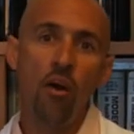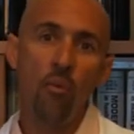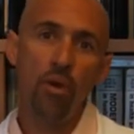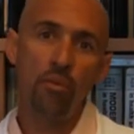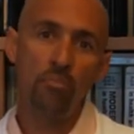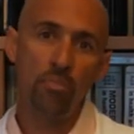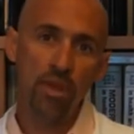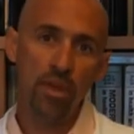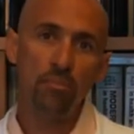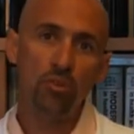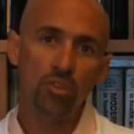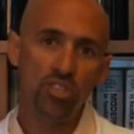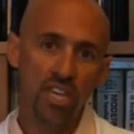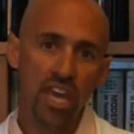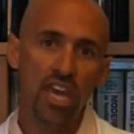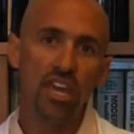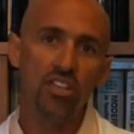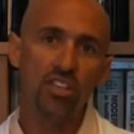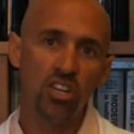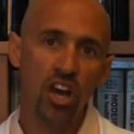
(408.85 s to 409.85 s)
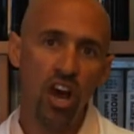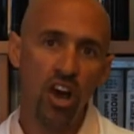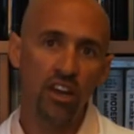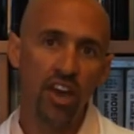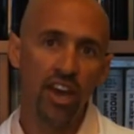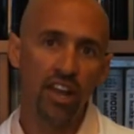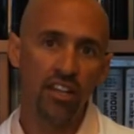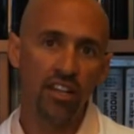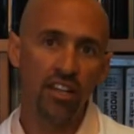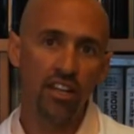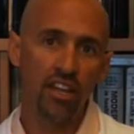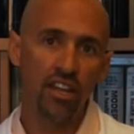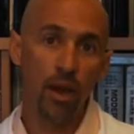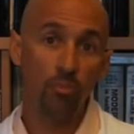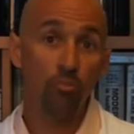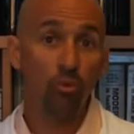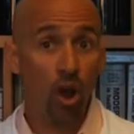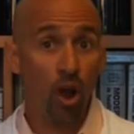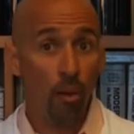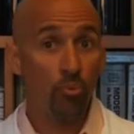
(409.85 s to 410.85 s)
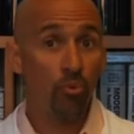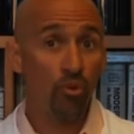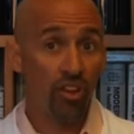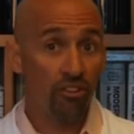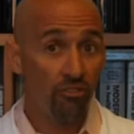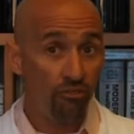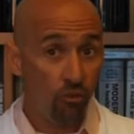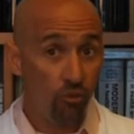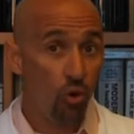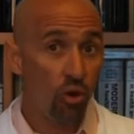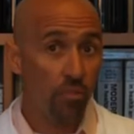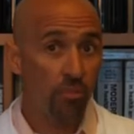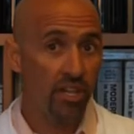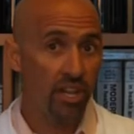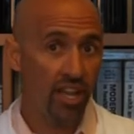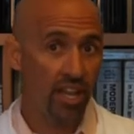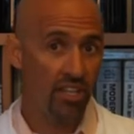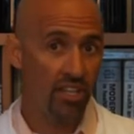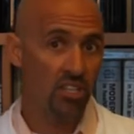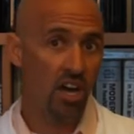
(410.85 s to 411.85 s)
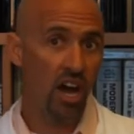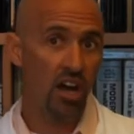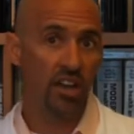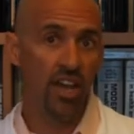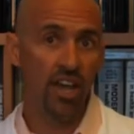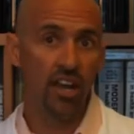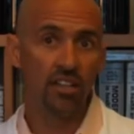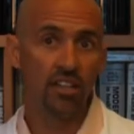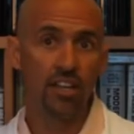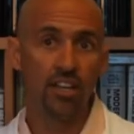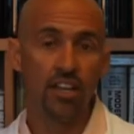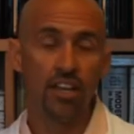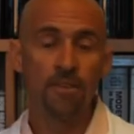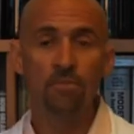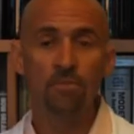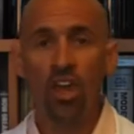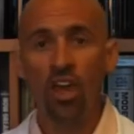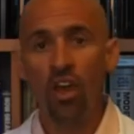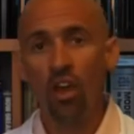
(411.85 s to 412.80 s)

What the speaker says: When people take Tonggat Ali, a properly formulated Tonggat Ali,